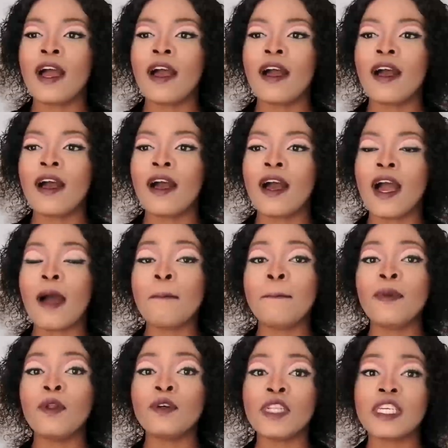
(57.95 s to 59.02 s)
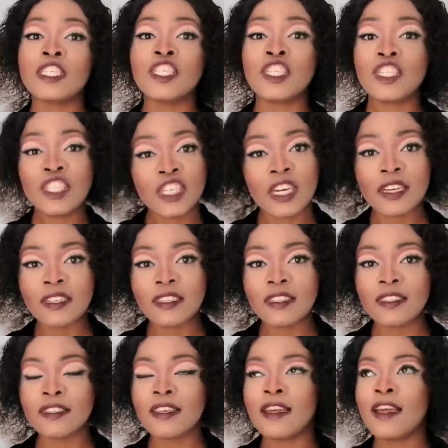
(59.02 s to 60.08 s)
uploading chit
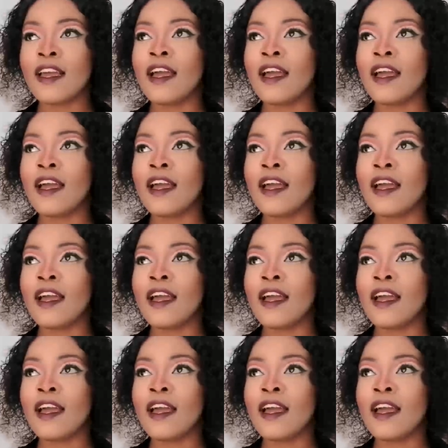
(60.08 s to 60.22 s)
chats